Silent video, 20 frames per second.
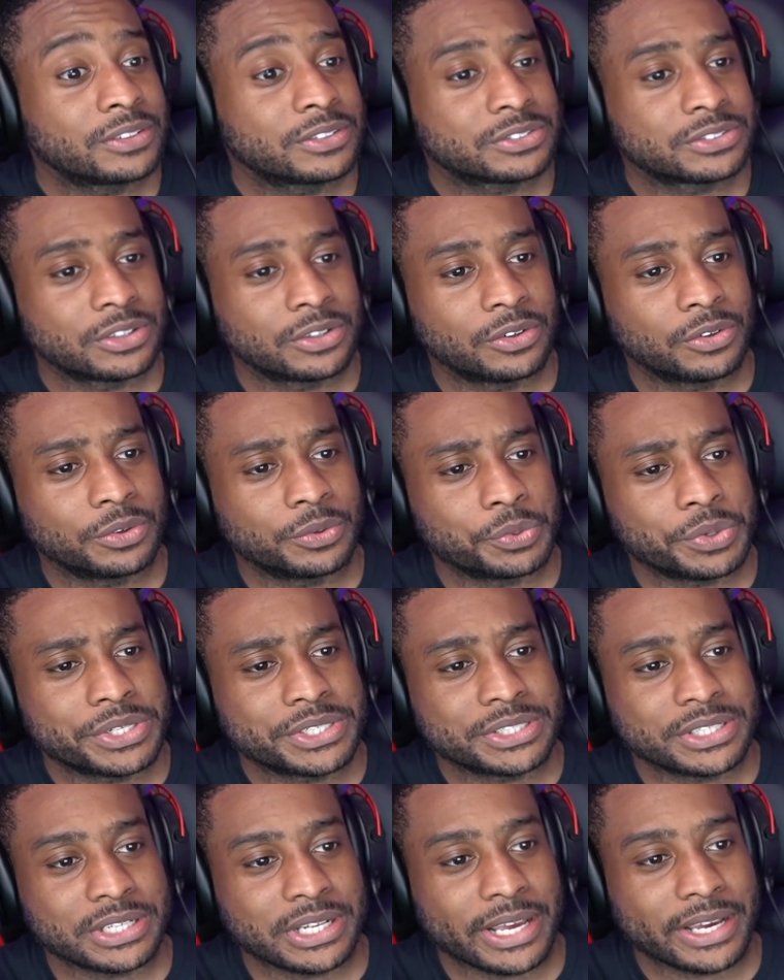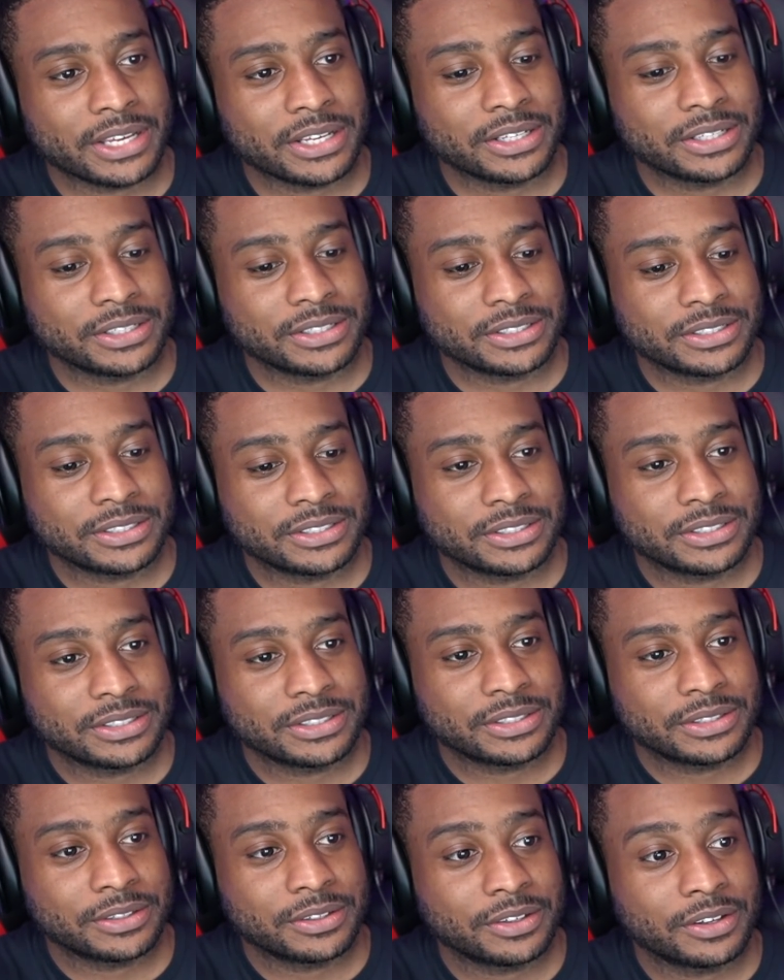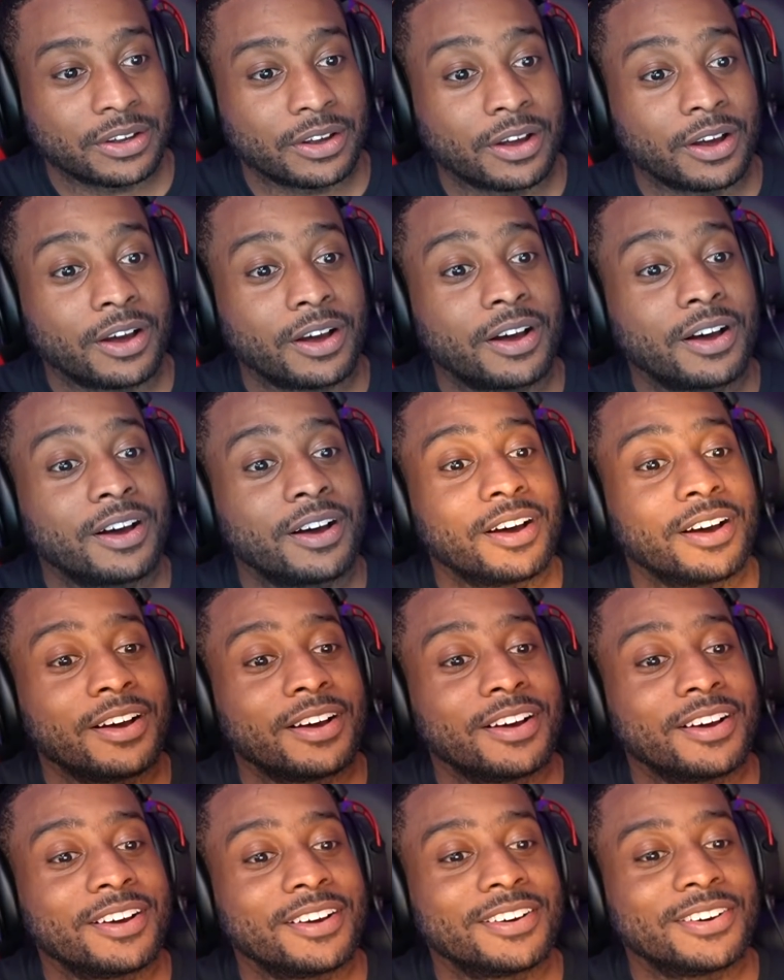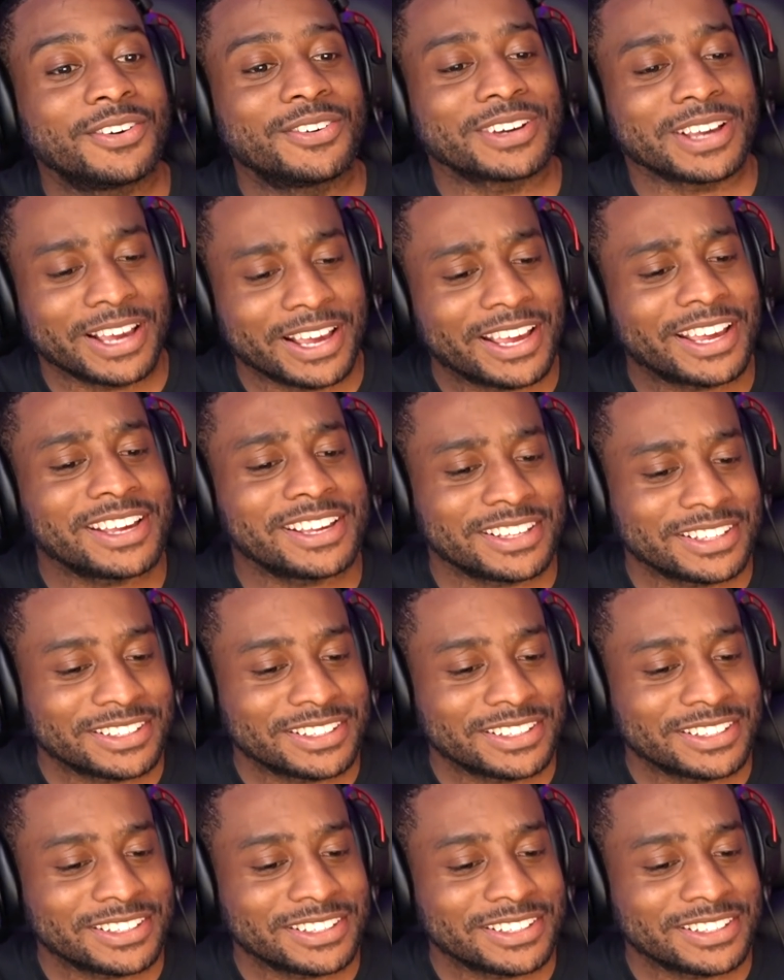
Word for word: So what is it, like a... okay!